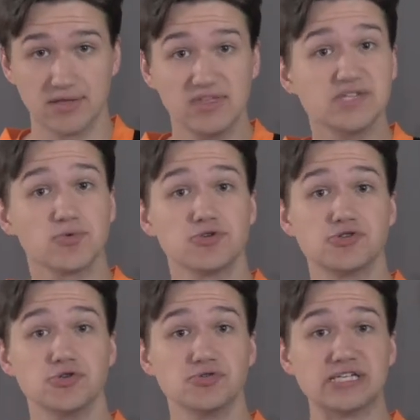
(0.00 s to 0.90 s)
These were
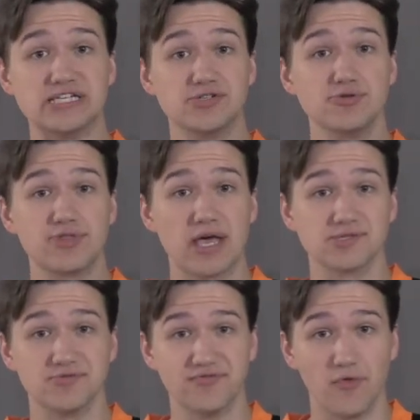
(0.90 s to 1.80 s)
introduced in
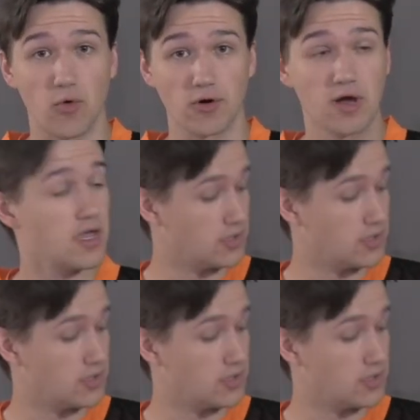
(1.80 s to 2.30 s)
2004.